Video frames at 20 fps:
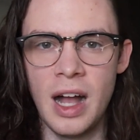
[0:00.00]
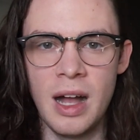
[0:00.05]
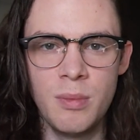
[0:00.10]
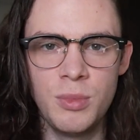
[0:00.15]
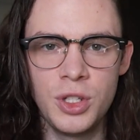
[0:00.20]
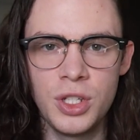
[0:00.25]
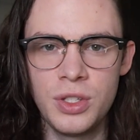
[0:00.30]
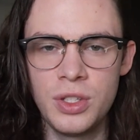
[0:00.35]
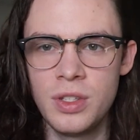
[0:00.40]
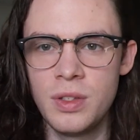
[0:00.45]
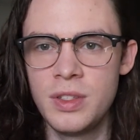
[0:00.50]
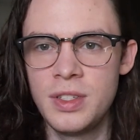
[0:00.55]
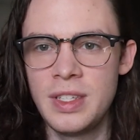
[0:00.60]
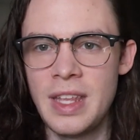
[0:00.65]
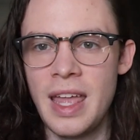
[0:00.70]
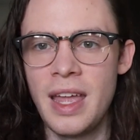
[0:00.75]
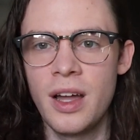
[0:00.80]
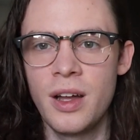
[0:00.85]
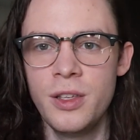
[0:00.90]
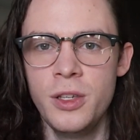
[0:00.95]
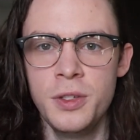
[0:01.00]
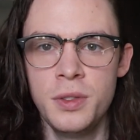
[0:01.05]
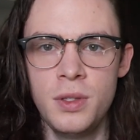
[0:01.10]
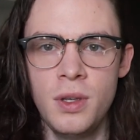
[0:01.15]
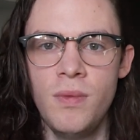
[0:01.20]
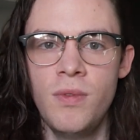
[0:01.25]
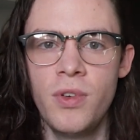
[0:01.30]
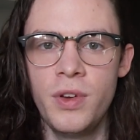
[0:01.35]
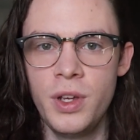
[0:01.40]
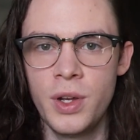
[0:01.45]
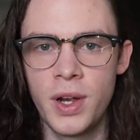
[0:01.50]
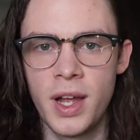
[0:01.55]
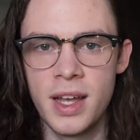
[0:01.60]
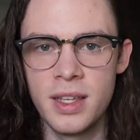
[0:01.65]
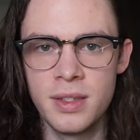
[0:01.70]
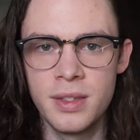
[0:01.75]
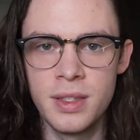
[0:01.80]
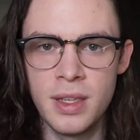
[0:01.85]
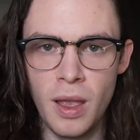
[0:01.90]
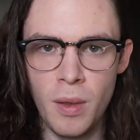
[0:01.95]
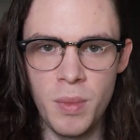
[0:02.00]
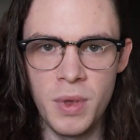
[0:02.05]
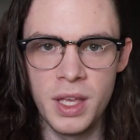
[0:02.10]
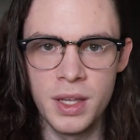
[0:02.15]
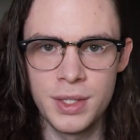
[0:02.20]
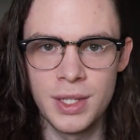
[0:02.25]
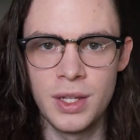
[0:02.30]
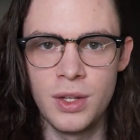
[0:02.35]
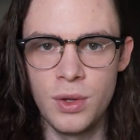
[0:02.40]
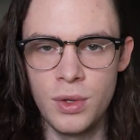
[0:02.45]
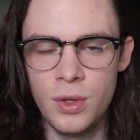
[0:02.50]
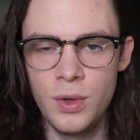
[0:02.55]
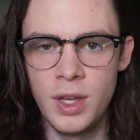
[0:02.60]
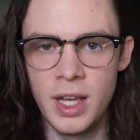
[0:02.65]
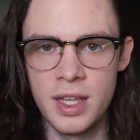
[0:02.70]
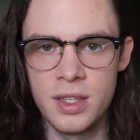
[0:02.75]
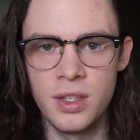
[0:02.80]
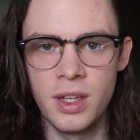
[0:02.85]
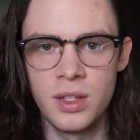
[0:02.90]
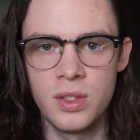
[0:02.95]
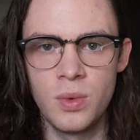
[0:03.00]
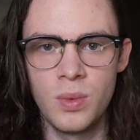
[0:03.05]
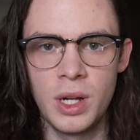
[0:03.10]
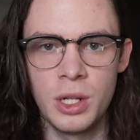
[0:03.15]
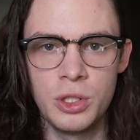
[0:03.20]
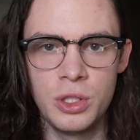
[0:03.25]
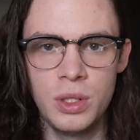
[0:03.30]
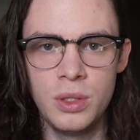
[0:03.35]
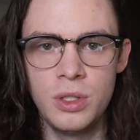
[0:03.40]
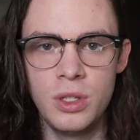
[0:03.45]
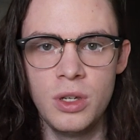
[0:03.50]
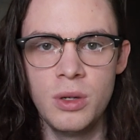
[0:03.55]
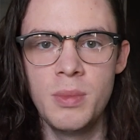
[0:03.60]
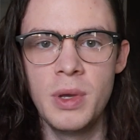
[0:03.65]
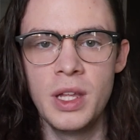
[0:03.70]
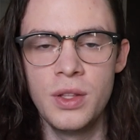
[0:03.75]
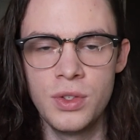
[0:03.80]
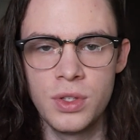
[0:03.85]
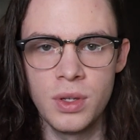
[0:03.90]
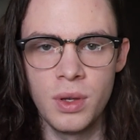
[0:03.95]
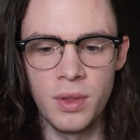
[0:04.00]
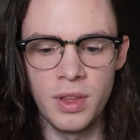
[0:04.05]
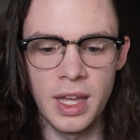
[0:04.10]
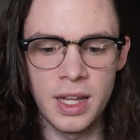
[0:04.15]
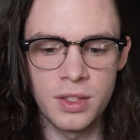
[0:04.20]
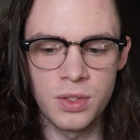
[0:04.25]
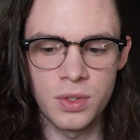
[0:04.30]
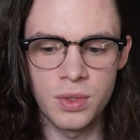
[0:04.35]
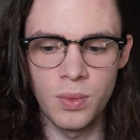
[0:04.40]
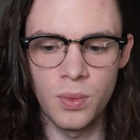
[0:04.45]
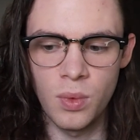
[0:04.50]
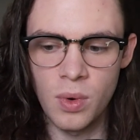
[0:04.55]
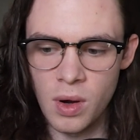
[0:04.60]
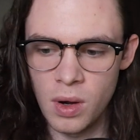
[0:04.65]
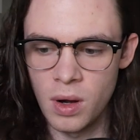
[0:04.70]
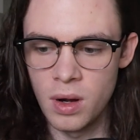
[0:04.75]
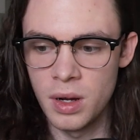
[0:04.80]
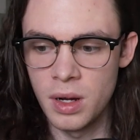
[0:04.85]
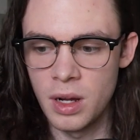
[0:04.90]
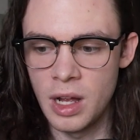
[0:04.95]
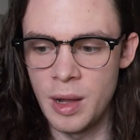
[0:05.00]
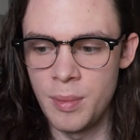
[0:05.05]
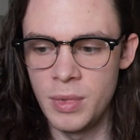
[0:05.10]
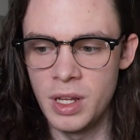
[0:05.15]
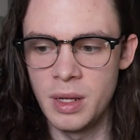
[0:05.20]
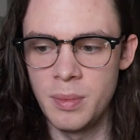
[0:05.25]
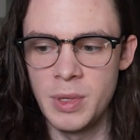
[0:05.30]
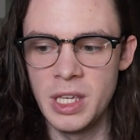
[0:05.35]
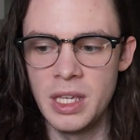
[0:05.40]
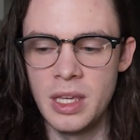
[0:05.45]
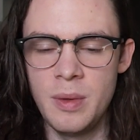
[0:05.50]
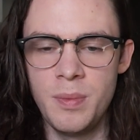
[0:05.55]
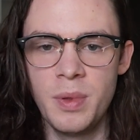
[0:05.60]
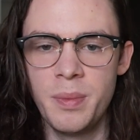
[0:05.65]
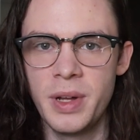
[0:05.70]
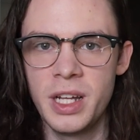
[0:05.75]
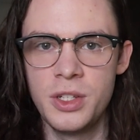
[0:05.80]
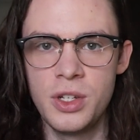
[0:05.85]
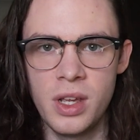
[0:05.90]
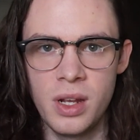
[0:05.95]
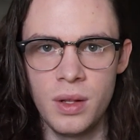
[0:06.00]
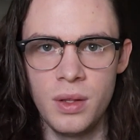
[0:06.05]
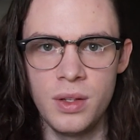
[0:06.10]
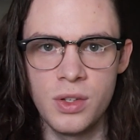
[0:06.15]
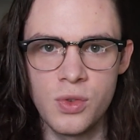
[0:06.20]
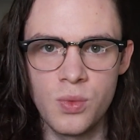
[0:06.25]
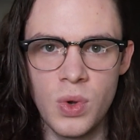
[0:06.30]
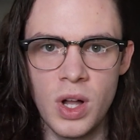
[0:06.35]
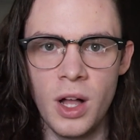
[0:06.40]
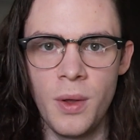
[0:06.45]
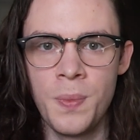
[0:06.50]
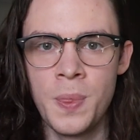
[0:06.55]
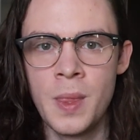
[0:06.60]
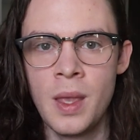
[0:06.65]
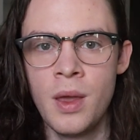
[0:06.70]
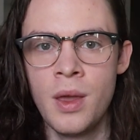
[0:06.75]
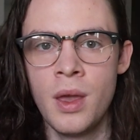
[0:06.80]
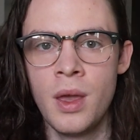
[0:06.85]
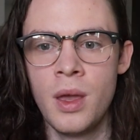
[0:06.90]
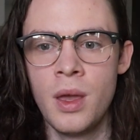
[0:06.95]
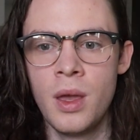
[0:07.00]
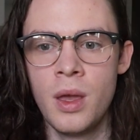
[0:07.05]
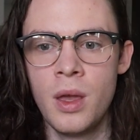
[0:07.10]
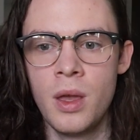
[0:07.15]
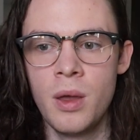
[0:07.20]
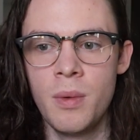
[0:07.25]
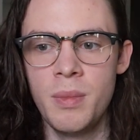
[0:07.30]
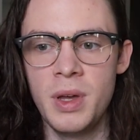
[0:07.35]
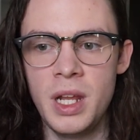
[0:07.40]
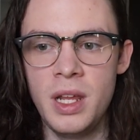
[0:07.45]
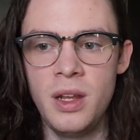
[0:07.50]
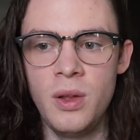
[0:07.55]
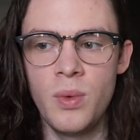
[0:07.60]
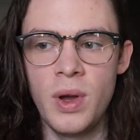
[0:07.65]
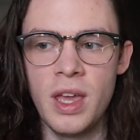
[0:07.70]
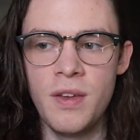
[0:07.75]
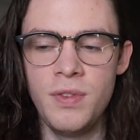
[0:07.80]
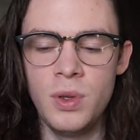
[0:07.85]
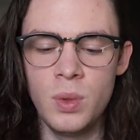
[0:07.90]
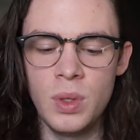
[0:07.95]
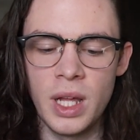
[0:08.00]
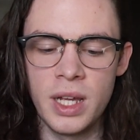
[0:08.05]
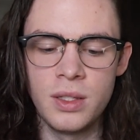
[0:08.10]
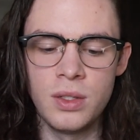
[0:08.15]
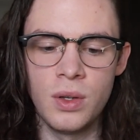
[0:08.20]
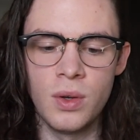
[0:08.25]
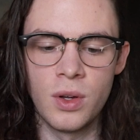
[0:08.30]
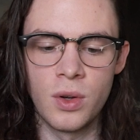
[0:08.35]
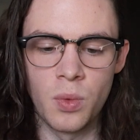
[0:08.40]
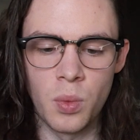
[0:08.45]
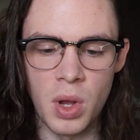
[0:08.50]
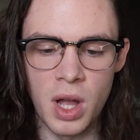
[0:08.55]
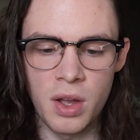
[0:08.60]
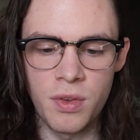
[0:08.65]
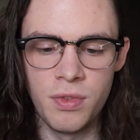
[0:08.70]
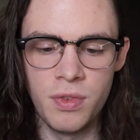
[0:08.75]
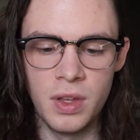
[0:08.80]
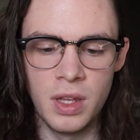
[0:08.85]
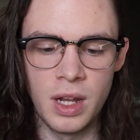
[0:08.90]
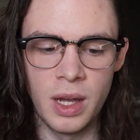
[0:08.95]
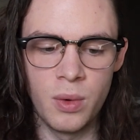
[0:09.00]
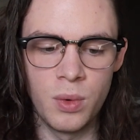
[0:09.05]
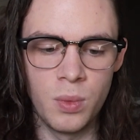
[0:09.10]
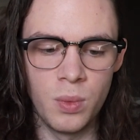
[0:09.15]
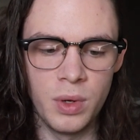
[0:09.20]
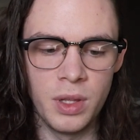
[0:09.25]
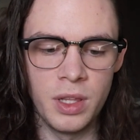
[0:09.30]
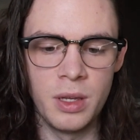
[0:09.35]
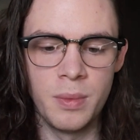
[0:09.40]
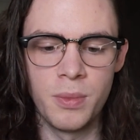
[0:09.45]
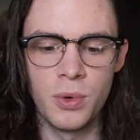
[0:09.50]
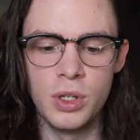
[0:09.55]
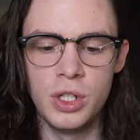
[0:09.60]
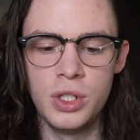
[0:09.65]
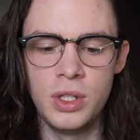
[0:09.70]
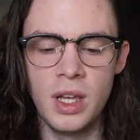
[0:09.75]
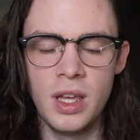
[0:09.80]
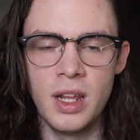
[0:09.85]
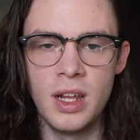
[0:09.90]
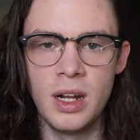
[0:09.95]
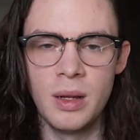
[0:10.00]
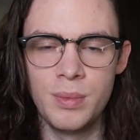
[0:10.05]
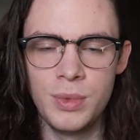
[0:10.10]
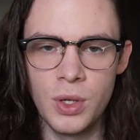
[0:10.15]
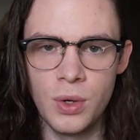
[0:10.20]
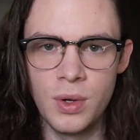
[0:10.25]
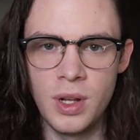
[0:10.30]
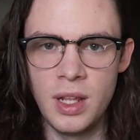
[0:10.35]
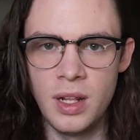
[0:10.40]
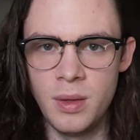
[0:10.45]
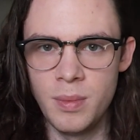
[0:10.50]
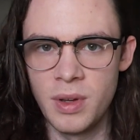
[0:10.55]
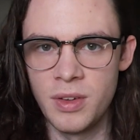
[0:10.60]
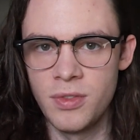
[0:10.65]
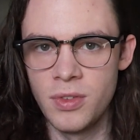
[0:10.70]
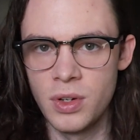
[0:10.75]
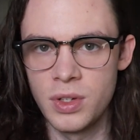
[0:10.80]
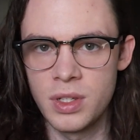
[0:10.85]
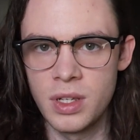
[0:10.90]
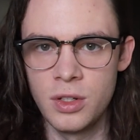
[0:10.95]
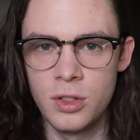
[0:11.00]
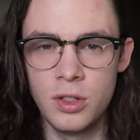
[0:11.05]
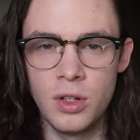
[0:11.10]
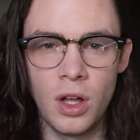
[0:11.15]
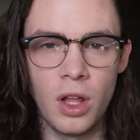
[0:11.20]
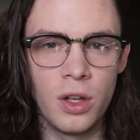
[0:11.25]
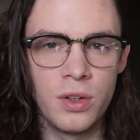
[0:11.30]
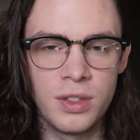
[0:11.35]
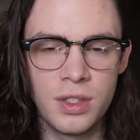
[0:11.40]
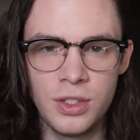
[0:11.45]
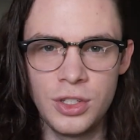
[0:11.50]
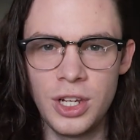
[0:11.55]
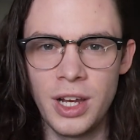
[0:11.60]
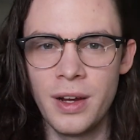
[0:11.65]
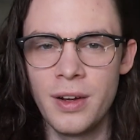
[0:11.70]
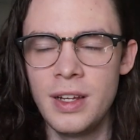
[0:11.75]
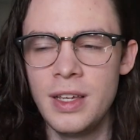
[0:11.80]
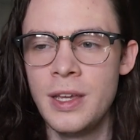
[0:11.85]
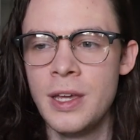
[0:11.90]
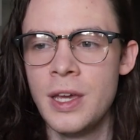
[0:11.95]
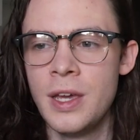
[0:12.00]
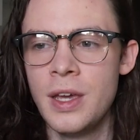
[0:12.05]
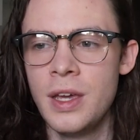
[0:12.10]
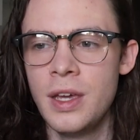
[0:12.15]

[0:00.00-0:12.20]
I'm just staying on YouTube for your guys' sake because I know you guys like to watch YouTube. And so that's where I'm going to be keeping my channel as well. But anyway, if you'd like to go on a Rokfin, I would really appreciate it. I'm donating my first $100 to charity.